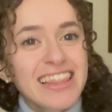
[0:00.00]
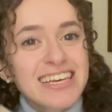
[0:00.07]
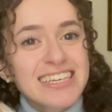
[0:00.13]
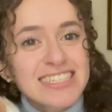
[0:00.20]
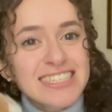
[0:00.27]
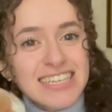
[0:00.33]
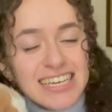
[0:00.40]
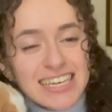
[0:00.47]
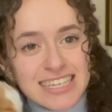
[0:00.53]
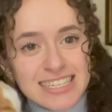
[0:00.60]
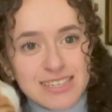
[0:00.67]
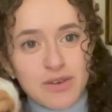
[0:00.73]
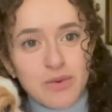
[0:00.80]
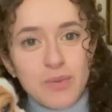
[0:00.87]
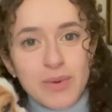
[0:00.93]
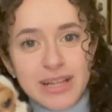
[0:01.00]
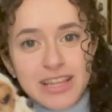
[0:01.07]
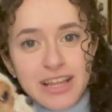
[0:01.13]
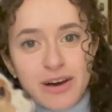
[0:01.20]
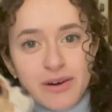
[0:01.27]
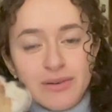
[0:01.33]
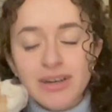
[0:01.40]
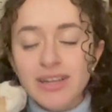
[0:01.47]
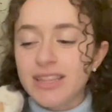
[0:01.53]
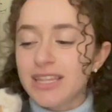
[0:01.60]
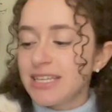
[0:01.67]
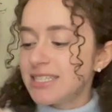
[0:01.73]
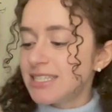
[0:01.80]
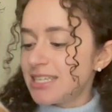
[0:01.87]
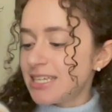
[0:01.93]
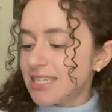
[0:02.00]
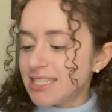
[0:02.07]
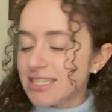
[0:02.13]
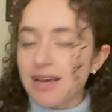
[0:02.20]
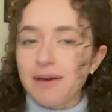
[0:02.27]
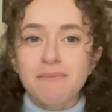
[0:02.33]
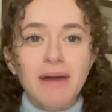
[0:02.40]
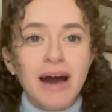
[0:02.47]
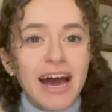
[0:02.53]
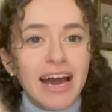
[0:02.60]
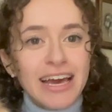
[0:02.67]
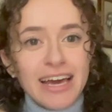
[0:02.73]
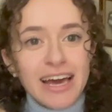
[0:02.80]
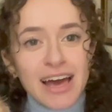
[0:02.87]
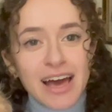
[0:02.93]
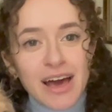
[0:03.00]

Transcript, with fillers: this is Willow. This is my